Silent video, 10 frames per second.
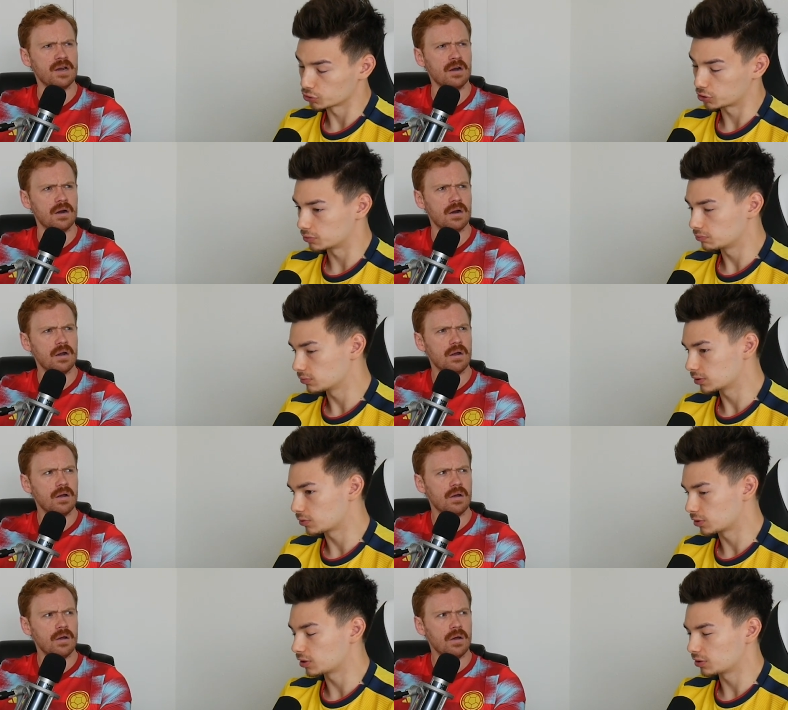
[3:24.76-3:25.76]
Speaker 1: bigger? Too. L-
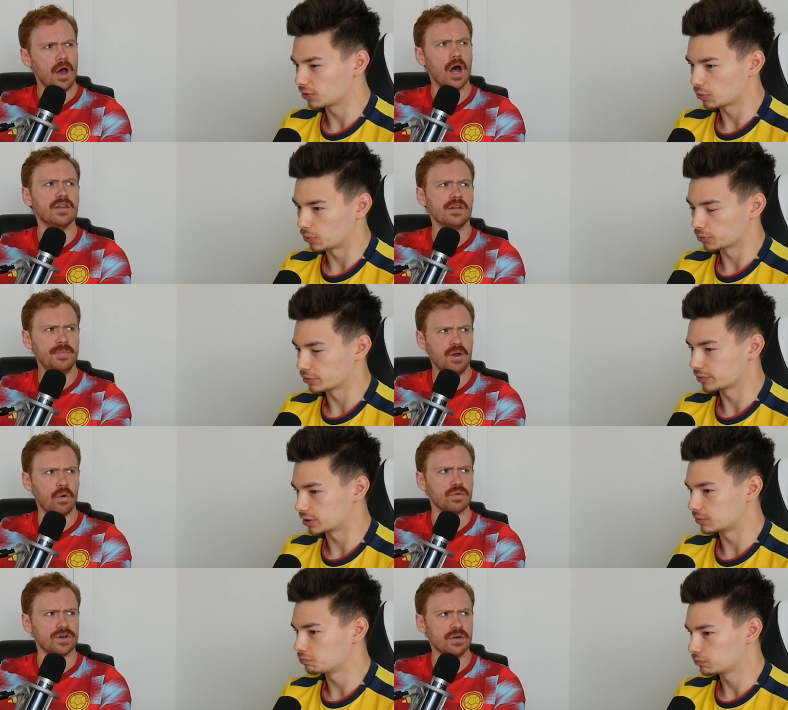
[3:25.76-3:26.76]
little, little a little bit
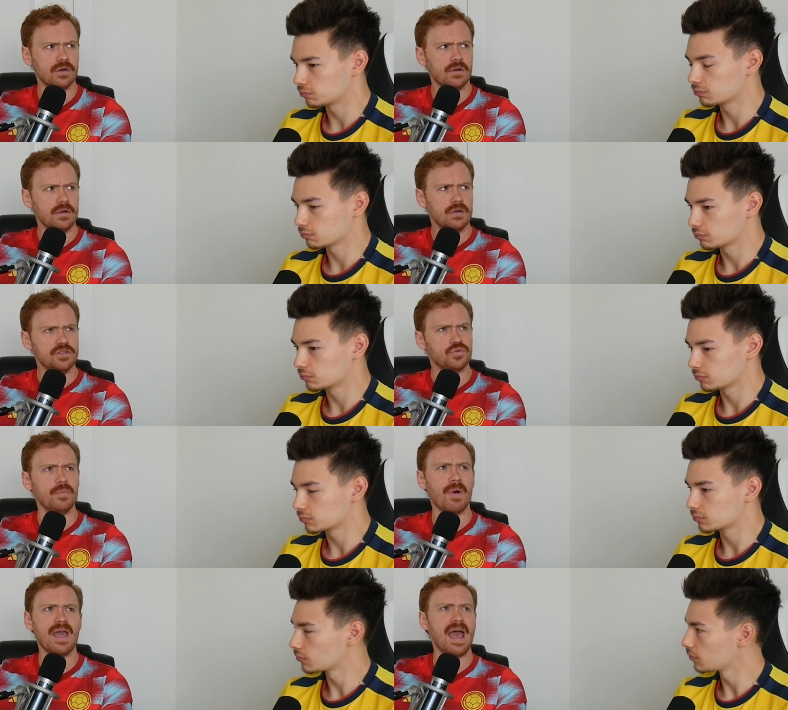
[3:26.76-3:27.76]
older.
Speaker 2: So we
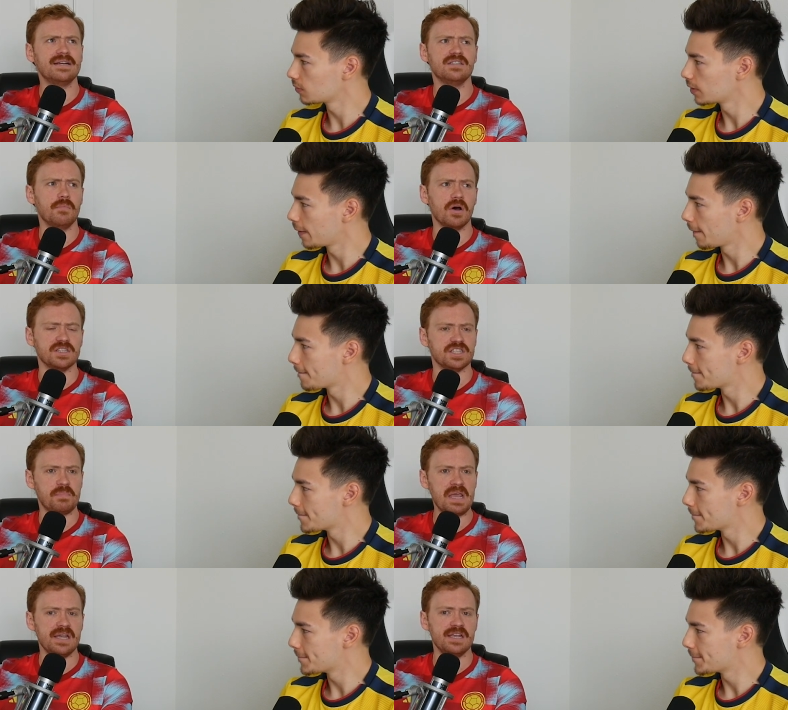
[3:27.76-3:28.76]
might edge them on
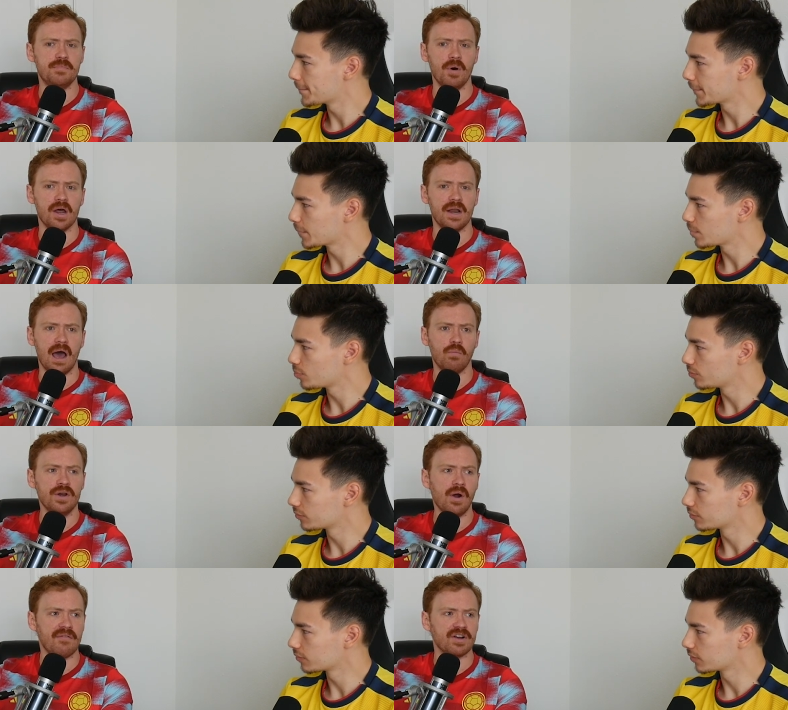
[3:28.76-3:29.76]
speed, but we
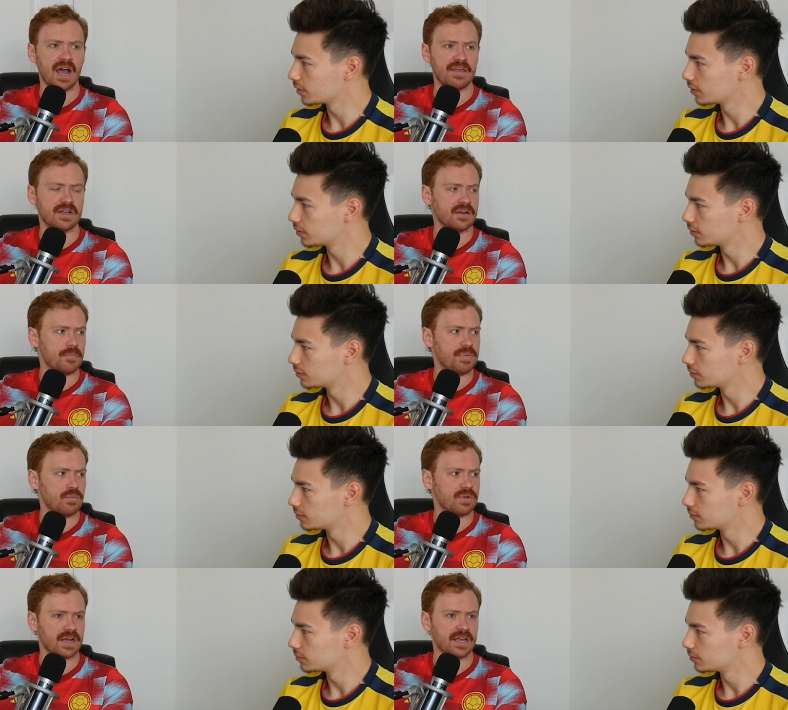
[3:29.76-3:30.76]
don't have a guy that can
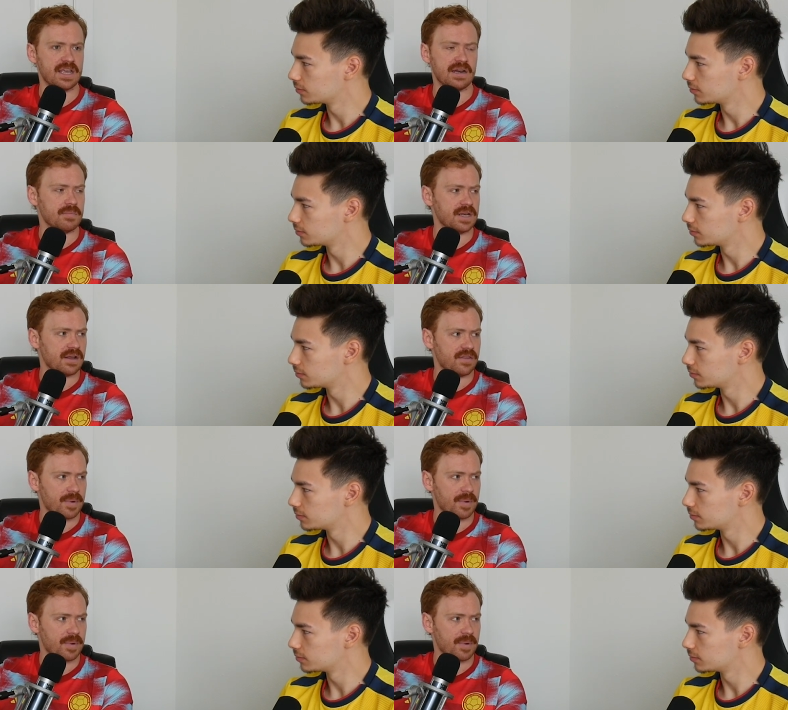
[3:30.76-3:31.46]
compete with like a Yerry Mina
Speaker 1: in the